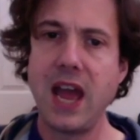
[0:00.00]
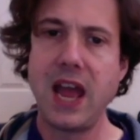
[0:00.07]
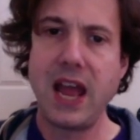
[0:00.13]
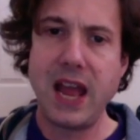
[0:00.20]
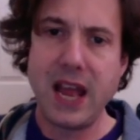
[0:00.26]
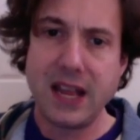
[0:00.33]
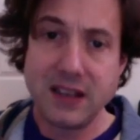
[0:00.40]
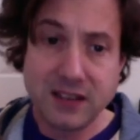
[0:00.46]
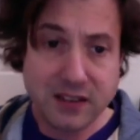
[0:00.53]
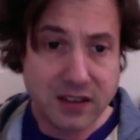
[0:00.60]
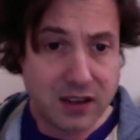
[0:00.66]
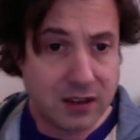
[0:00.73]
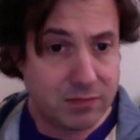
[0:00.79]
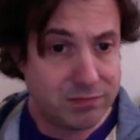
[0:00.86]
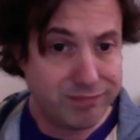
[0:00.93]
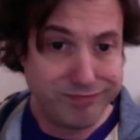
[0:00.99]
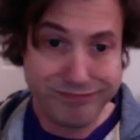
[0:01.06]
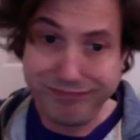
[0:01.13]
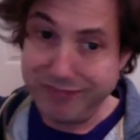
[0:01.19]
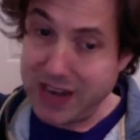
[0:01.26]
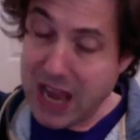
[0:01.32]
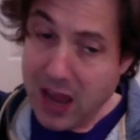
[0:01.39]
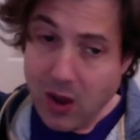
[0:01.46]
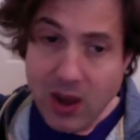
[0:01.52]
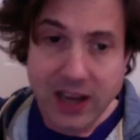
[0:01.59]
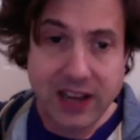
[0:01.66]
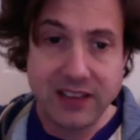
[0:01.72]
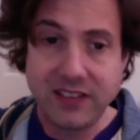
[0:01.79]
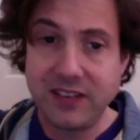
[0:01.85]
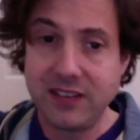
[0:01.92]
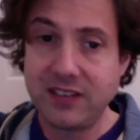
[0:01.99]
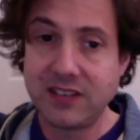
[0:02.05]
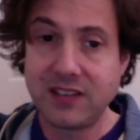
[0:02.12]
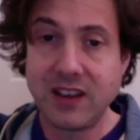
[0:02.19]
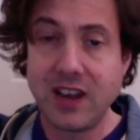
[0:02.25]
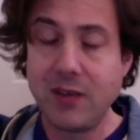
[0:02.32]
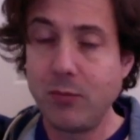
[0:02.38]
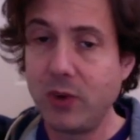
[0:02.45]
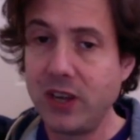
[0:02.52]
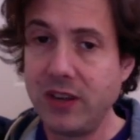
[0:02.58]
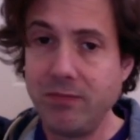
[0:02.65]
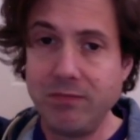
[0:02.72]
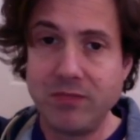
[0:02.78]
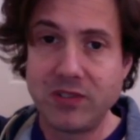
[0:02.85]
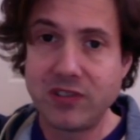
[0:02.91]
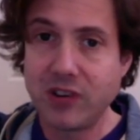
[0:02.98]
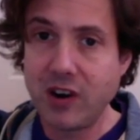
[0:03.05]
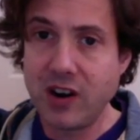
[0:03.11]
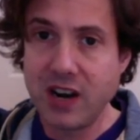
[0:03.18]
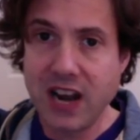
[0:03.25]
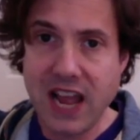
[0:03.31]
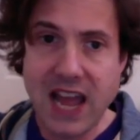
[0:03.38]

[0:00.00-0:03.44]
and now I guess it's time we start